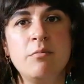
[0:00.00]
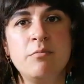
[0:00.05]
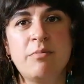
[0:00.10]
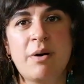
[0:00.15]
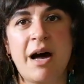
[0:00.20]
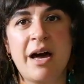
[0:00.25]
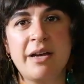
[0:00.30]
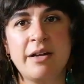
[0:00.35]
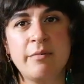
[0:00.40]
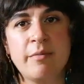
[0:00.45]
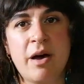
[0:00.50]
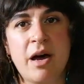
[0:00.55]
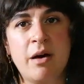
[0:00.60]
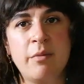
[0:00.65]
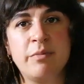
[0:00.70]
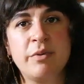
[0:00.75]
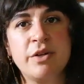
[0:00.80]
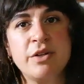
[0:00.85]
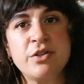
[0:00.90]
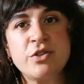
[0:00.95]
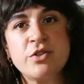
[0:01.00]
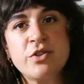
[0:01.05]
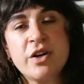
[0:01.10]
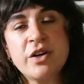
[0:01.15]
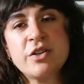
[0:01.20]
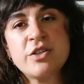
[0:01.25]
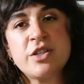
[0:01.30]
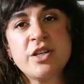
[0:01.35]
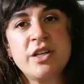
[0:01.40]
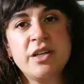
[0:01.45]
bottom-up
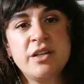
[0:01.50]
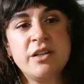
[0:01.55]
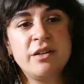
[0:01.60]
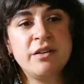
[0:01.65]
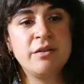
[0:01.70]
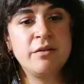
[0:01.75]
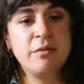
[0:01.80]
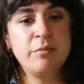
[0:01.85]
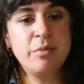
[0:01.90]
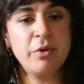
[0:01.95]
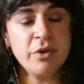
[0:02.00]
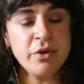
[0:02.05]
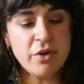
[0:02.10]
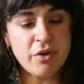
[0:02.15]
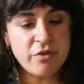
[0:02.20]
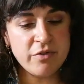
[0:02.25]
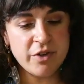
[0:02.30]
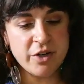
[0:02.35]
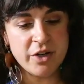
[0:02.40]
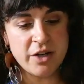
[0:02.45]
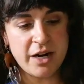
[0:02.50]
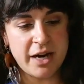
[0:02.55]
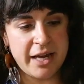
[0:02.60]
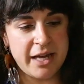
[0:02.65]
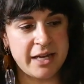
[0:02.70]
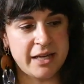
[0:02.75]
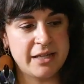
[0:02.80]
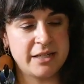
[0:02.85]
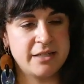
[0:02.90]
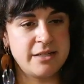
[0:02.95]
construction pullover,
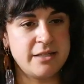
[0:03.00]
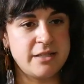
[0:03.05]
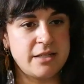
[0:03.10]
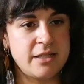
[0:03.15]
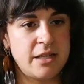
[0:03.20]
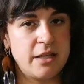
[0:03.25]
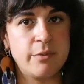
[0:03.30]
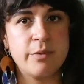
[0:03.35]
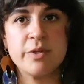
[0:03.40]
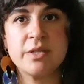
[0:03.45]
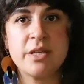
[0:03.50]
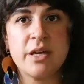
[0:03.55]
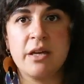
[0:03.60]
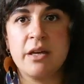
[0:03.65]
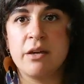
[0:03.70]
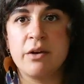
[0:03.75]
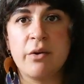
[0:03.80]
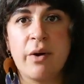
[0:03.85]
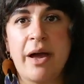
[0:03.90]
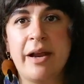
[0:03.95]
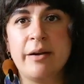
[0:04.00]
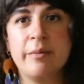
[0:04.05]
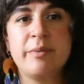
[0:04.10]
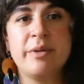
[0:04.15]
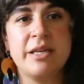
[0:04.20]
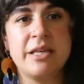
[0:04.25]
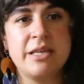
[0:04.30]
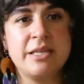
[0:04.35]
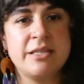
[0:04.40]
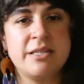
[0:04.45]
and it was
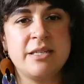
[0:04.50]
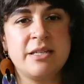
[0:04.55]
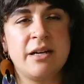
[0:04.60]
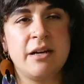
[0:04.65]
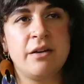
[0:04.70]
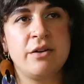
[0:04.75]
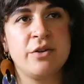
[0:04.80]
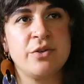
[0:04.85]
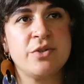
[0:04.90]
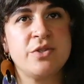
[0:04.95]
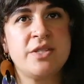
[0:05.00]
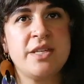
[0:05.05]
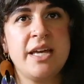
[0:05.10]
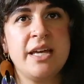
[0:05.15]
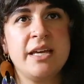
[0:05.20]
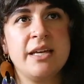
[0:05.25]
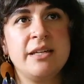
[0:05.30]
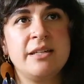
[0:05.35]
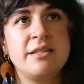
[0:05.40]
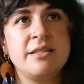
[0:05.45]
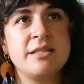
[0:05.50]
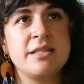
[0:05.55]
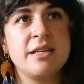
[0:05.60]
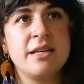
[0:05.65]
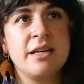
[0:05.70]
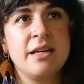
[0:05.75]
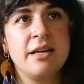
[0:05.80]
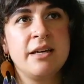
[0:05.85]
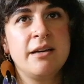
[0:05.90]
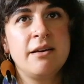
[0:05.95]
incredibly easy to understand.
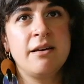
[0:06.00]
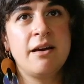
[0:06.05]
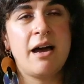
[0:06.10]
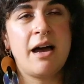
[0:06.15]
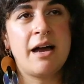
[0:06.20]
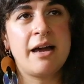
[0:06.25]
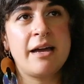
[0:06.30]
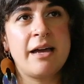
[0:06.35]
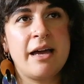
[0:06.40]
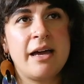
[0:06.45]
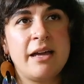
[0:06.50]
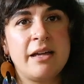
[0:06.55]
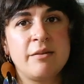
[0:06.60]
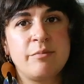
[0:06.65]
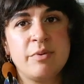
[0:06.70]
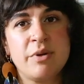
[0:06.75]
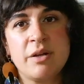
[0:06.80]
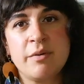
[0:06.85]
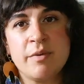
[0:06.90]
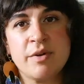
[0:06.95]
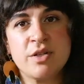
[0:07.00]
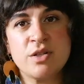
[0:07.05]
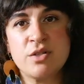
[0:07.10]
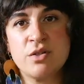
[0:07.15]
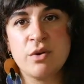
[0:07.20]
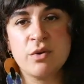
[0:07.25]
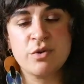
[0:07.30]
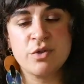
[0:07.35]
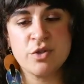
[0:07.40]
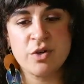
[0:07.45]
I had pretty much
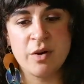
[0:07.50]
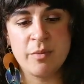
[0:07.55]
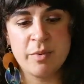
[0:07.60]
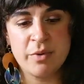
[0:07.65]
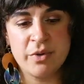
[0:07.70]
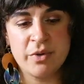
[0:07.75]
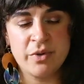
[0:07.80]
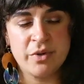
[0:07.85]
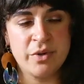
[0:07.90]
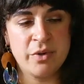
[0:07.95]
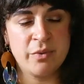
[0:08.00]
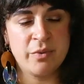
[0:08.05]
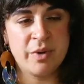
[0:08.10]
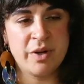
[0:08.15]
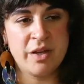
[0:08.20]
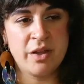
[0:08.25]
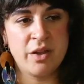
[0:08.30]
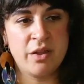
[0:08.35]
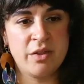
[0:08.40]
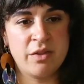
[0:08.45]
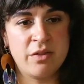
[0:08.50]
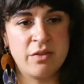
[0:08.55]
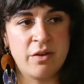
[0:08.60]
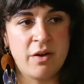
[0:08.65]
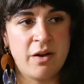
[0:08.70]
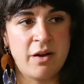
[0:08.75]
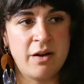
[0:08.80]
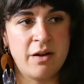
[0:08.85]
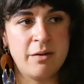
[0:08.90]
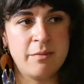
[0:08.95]
no trouble with
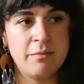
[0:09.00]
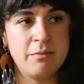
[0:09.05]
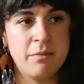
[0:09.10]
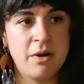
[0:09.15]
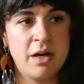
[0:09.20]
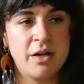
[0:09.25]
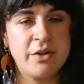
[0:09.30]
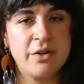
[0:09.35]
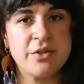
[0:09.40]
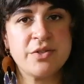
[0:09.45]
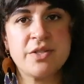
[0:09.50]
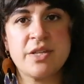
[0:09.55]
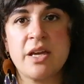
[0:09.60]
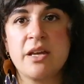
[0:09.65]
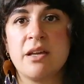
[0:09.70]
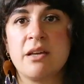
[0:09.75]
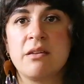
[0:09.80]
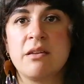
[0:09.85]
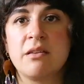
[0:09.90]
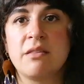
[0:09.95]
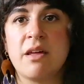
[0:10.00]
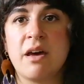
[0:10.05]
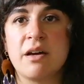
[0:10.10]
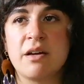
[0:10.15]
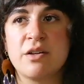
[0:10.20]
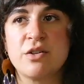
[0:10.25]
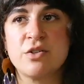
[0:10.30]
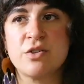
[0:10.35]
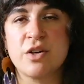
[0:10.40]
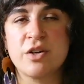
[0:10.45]
understanding like
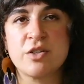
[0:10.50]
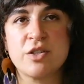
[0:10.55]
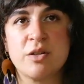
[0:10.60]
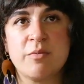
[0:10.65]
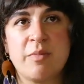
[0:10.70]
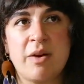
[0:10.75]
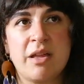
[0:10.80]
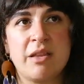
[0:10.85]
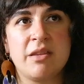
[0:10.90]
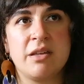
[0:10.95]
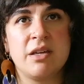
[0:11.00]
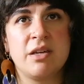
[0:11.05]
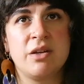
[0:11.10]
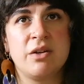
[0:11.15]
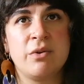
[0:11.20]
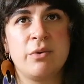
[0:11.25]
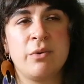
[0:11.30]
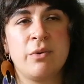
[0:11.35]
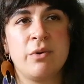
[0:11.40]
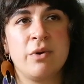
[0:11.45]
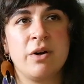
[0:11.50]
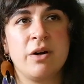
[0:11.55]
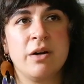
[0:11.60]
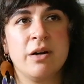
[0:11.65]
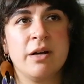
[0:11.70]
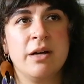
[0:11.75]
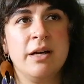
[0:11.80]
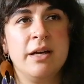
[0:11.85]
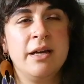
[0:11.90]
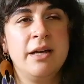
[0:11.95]
that construction method,
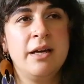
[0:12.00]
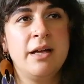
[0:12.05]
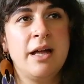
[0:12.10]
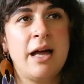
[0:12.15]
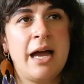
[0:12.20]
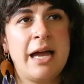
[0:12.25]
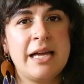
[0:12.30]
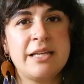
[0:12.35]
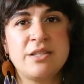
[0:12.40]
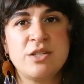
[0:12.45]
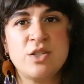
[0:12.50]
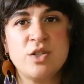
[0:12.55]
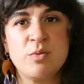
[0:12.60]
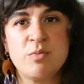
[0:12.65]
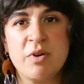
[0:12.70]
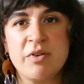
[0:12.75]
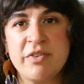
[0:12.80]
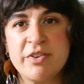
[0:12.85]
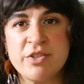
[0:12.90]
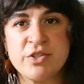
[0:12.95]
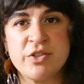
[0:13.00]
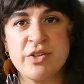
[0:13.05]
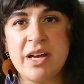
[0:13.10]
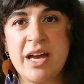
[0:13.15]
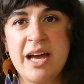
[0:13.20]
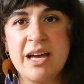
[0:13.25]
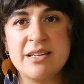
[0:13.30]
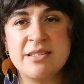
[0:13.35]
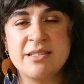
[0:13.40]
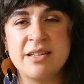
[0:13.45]
or I had to do a provisional
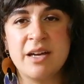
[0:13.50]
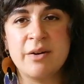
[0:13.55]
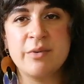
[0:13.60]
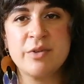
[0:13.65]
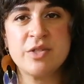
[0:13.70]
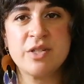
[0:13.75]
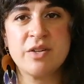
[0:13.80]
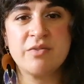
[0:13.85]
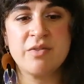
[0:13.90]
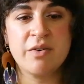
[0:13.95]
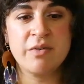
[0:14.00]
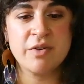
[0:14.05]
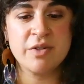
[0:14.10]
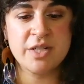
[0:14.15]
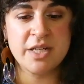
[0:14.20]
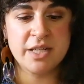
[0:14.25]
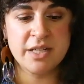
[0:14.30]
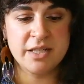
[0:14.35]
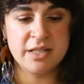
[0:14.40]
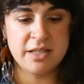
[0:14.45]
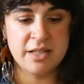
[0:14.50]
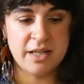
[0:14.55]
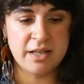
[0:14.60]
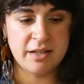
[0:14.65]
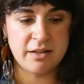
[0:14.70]
cast on, which I've never done,